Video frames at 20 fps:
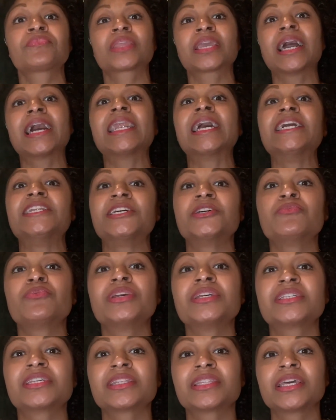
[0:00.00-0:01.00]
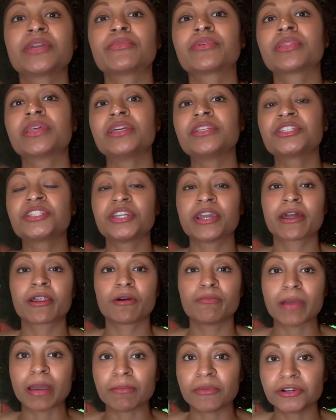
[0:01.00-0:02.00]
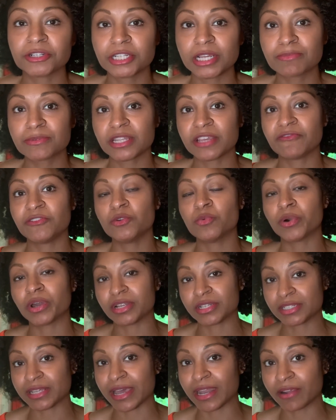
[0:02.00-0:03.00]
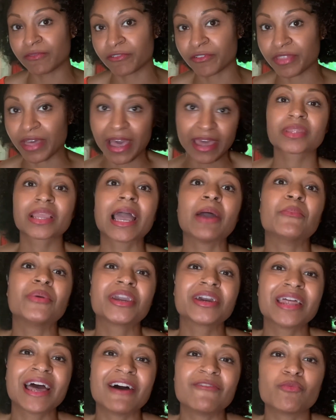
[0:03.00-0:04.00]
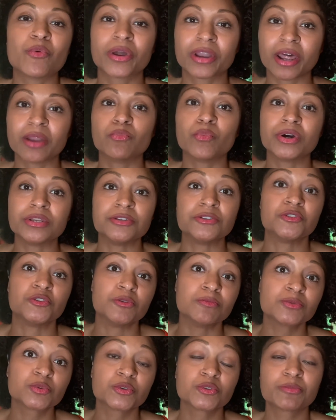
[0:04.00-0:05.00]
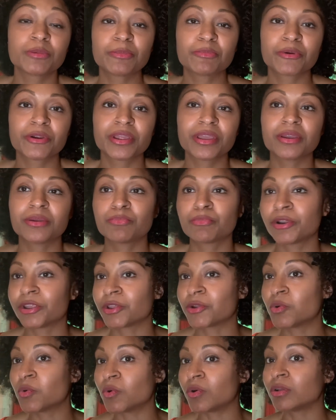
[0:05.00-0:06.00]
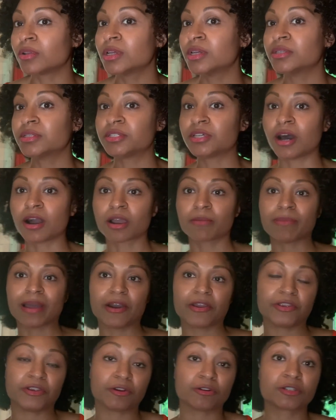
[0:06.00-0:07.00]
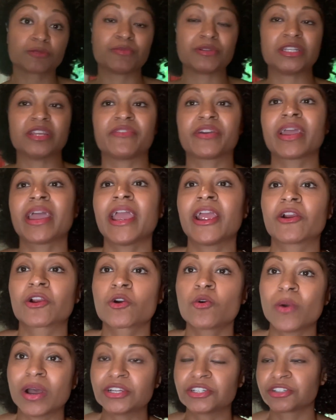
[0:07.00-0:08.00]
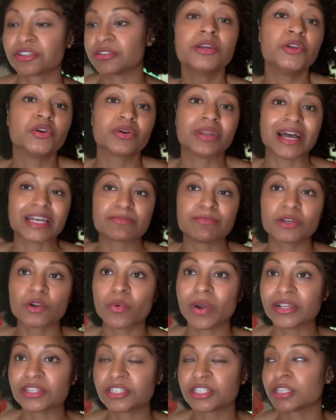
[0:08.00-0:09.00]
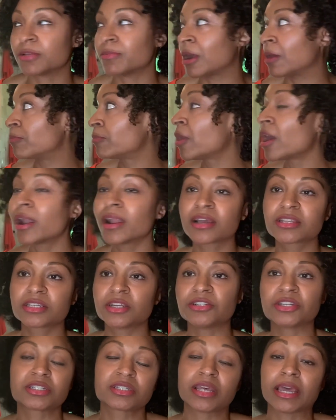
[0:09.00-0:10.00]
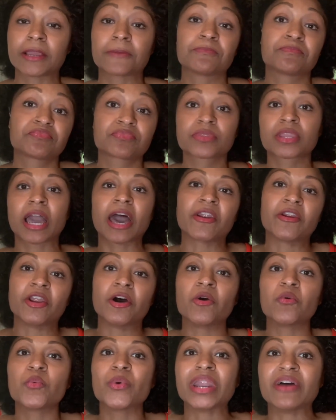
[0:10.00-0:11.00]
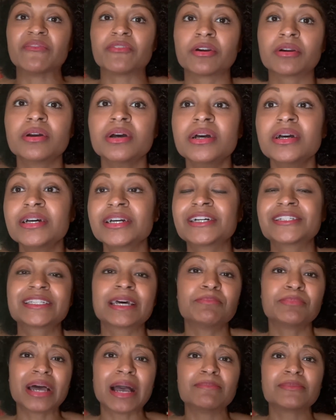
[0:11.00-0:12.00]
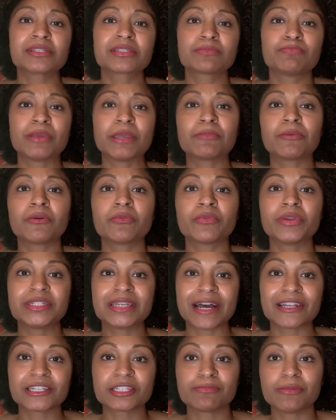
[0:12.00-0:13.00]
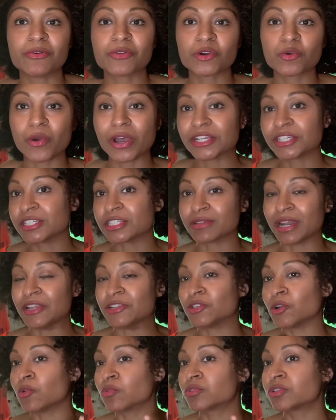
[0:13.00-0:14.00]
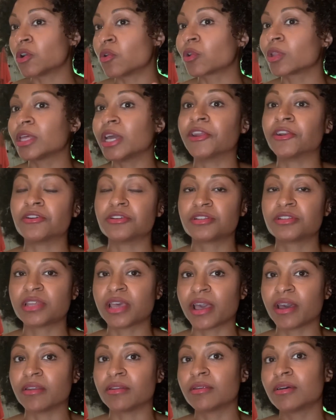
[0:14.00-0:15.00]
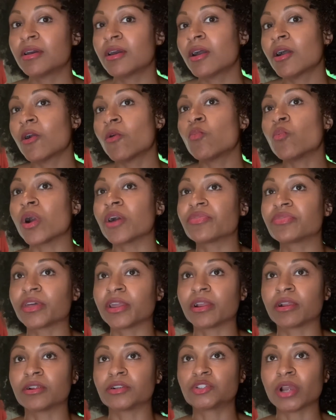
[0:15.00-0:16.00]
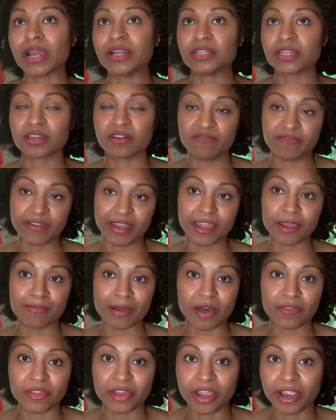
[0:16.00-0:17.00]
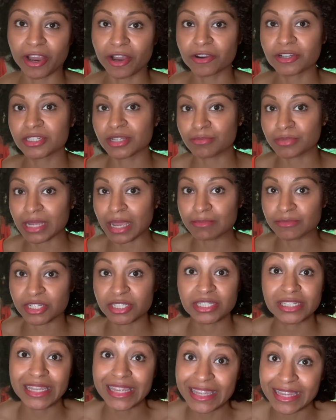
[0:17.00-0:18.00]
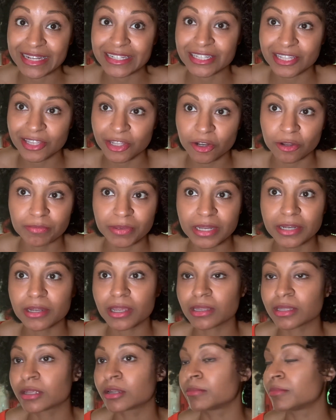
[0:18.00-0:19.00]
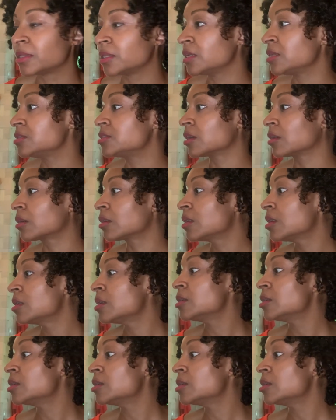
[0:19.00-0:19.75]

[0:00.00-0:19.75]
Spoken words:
And I did recently release channel memberships if you want to sign up for that. And we could have one-on-one Zooms, which would be pretty cool. Talk about your specific hair questions. You can ask me questions about products and just like, I don't know, whatever. Because sometimes people reach out to me with questions and I don't totally understand what they're trying to convey about the hair. Sometimes just seeing it's a little bit easier.